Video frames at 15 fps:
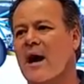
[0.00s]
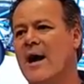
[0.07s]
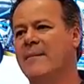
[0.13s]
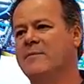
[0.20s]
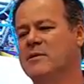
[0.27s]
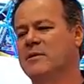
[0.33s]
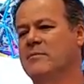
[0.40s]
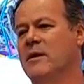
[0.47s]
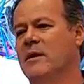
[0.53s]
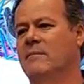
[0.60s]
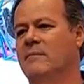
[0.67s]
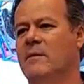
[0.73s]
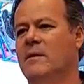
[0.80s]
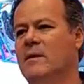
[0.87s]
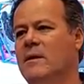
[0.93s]

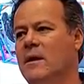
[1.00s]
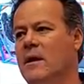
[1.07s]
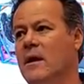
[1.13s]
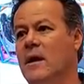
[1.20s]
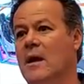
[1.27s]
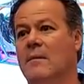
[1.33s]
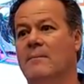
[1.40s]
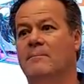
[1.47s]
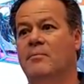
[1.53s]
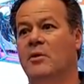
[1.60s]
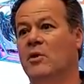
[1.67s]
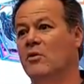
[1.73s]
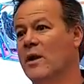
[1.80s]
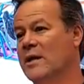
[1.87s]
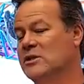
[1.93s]
optimum
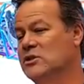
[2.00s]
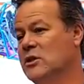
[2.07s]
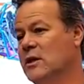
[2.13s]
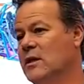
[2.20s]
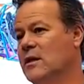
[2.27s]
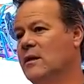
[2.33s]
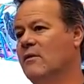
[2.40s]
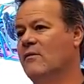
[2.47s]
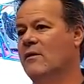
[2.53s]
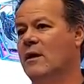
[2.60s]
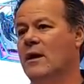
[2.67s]
progression,